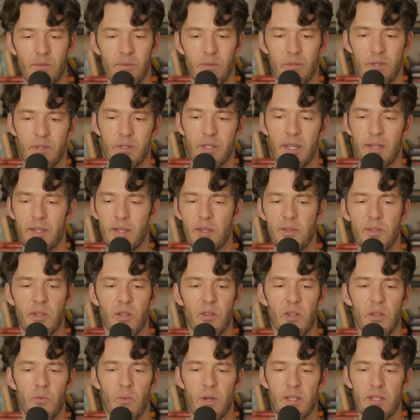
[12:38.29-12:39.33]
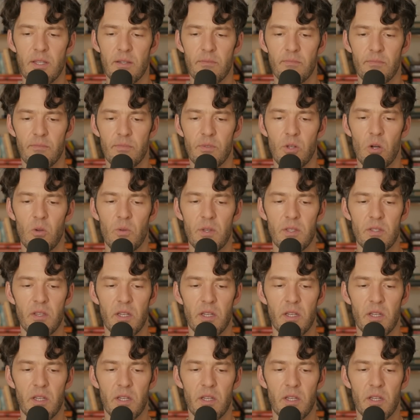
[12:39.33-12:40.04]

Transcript: statistically wasn't totally